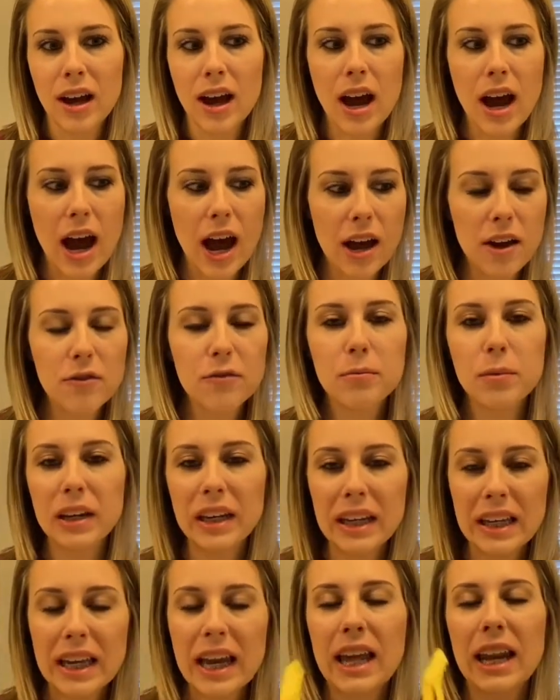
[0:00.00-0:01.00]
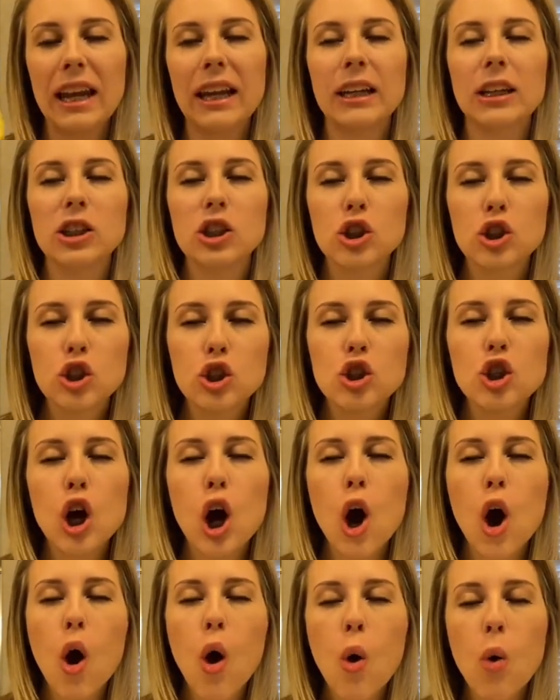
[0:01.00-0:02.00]
I've been getting
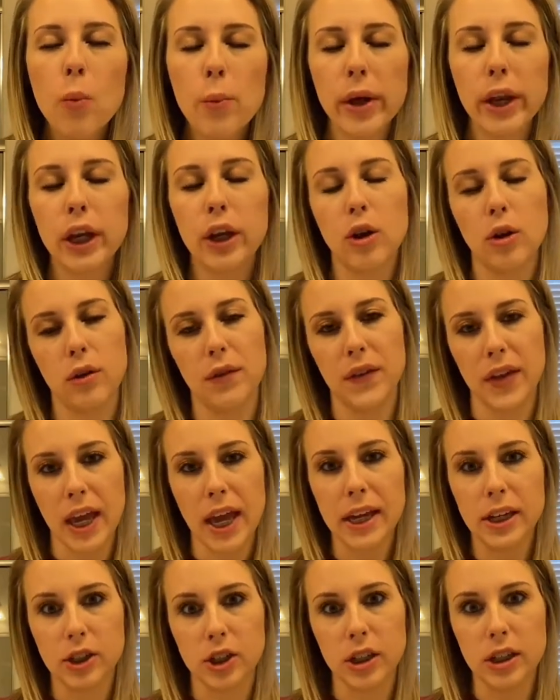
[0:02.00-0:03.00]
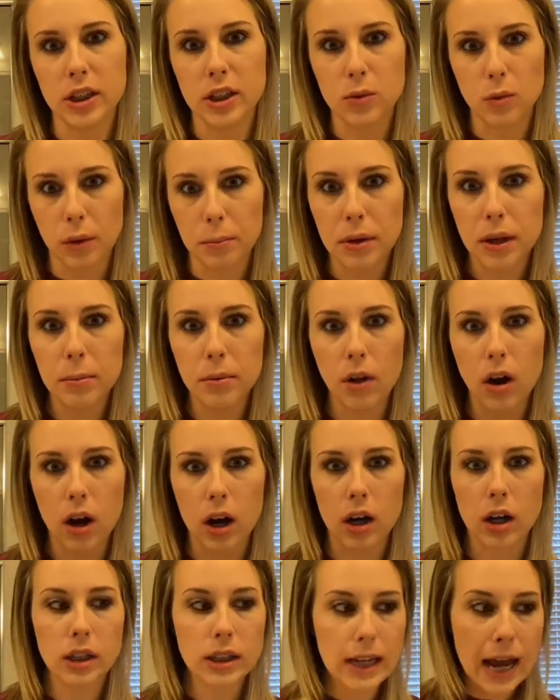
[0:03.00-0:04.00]
so many notifications where people
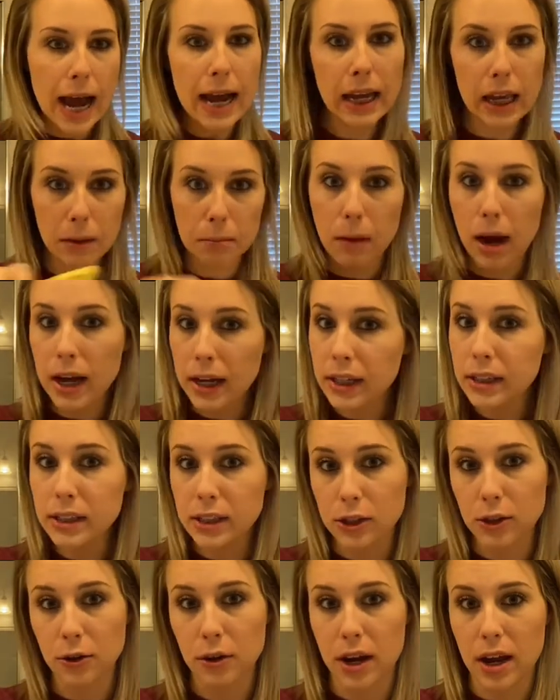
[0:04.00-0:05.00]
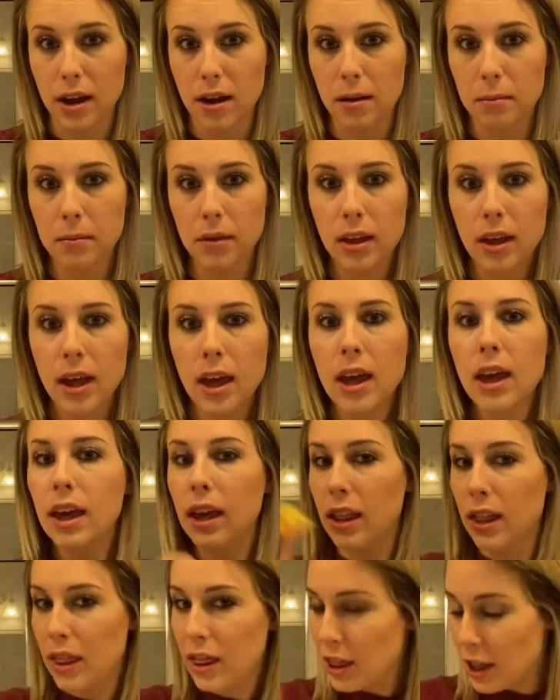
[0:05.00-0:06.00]
are tagging my Instagram
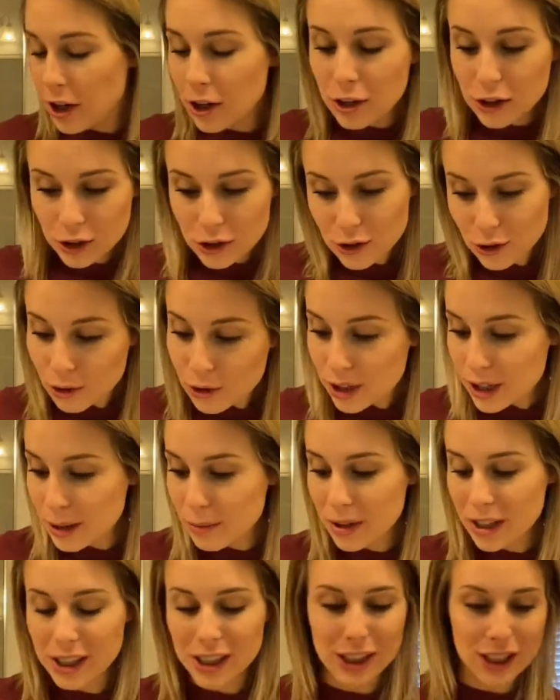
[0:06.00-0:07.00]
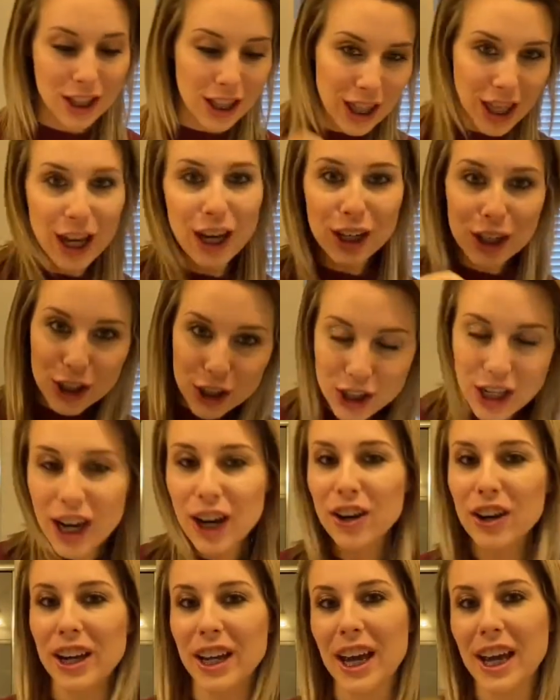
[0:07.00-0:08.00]
in their story because they're
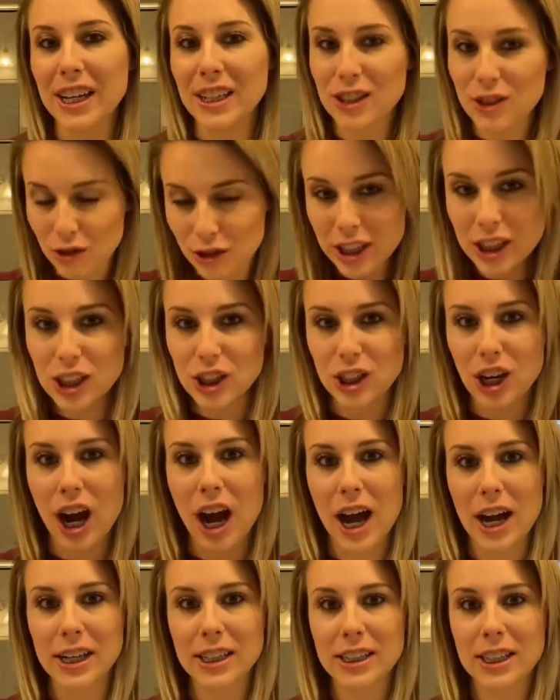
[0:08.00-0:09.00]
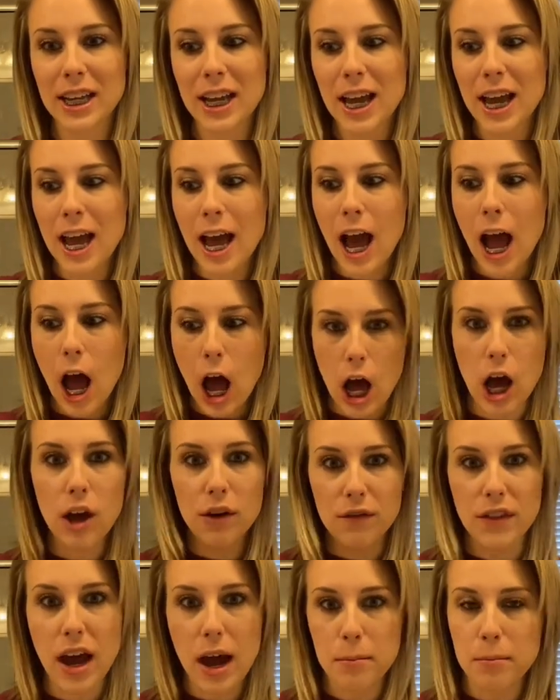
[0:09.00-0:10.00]
sharing a screenshot of
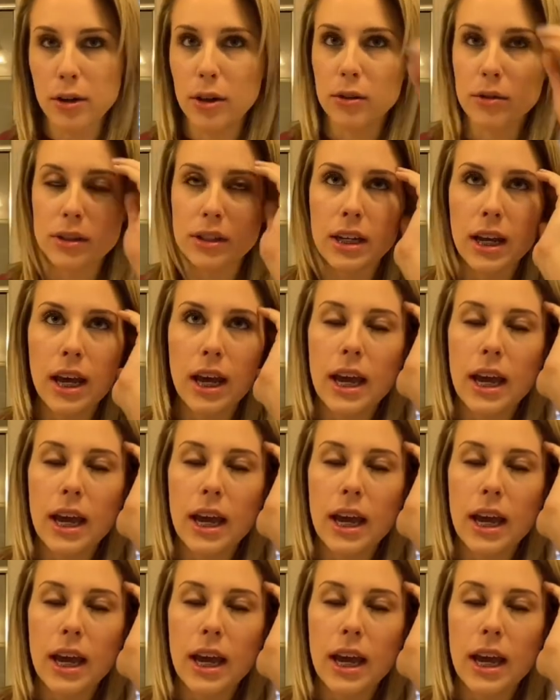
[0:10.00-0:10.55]
that post.